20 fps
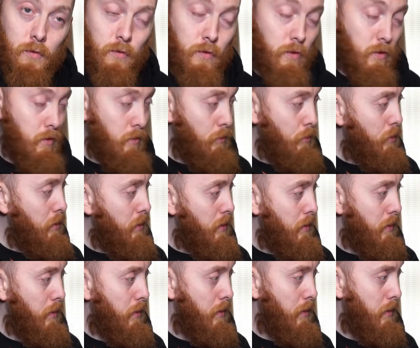for you,
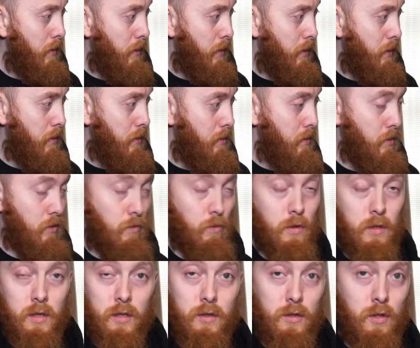and it's
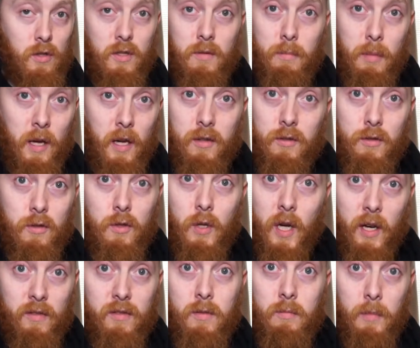really just a pattern you have to